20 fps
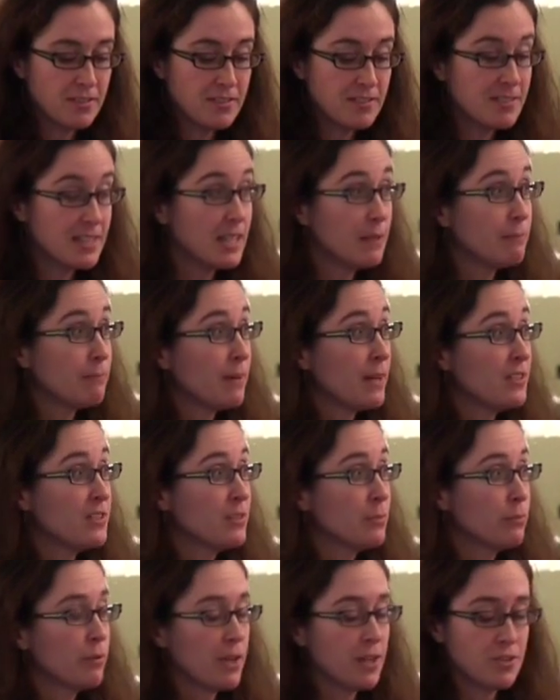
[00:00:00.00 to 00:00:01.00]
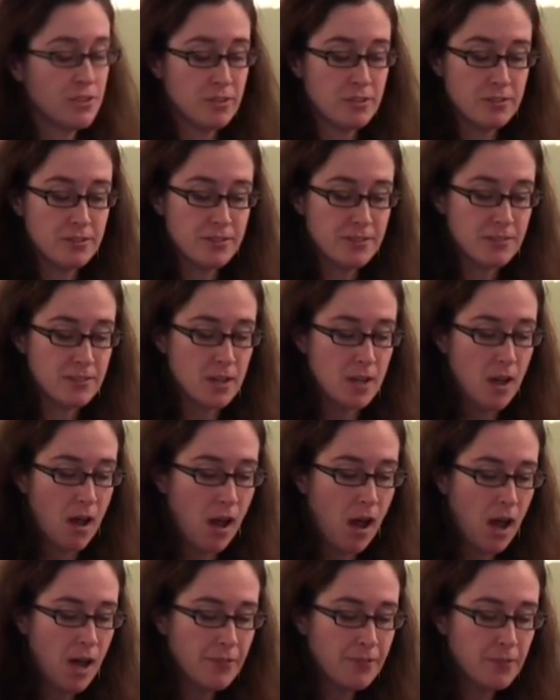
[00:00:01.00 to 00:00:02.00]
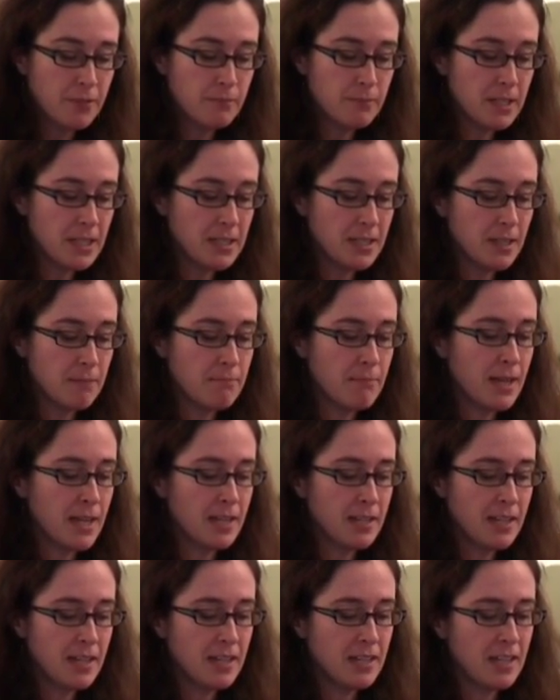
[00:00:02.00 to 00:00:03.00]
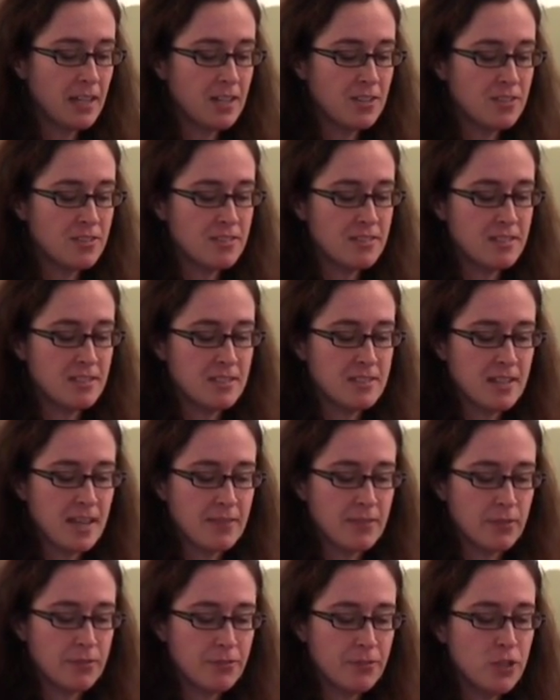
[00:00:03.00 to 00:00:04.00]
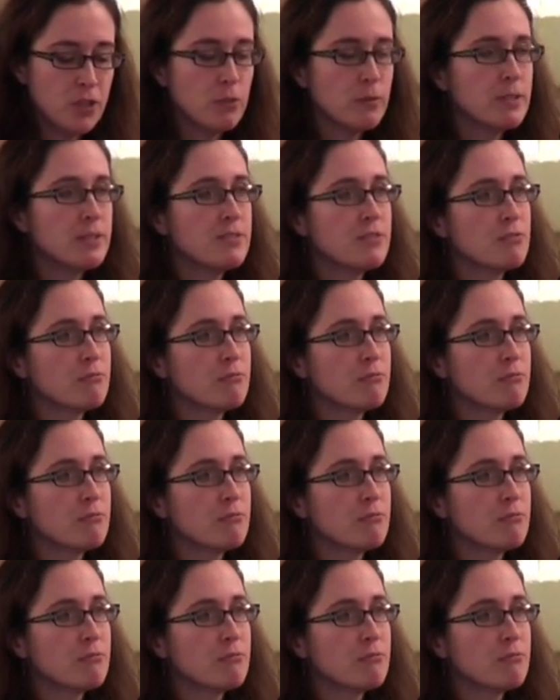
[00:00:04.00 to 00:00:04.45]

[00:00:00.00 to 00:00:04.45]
state budget pressures often mean that Medicaid agencies have the fewest